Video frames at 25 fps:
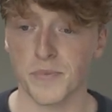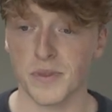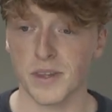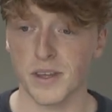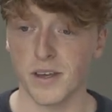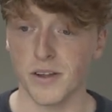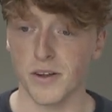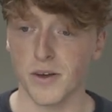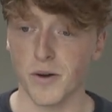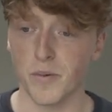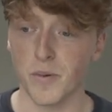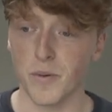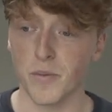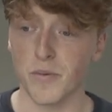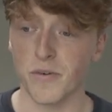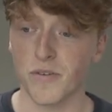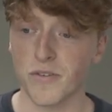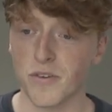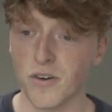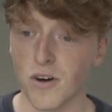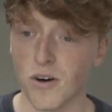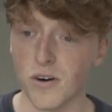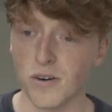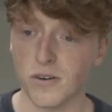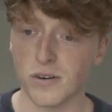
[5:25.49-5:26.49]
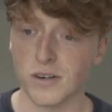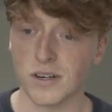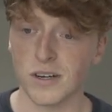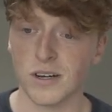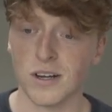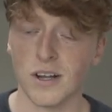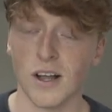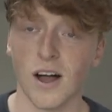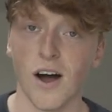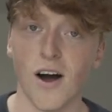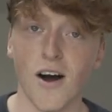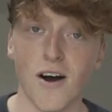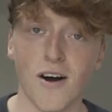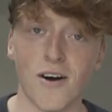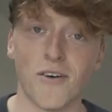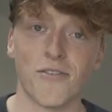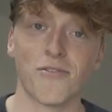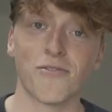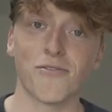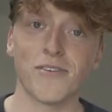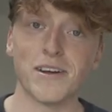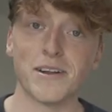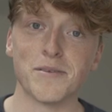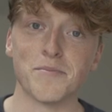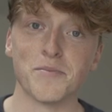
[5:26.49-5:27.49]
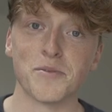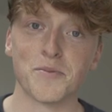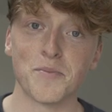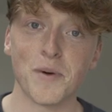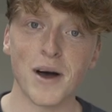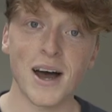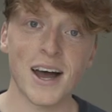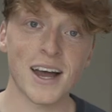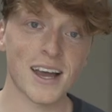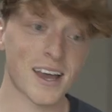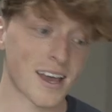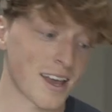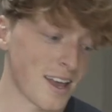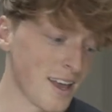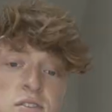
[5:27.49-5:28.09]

you know, when we've got our freedoms back.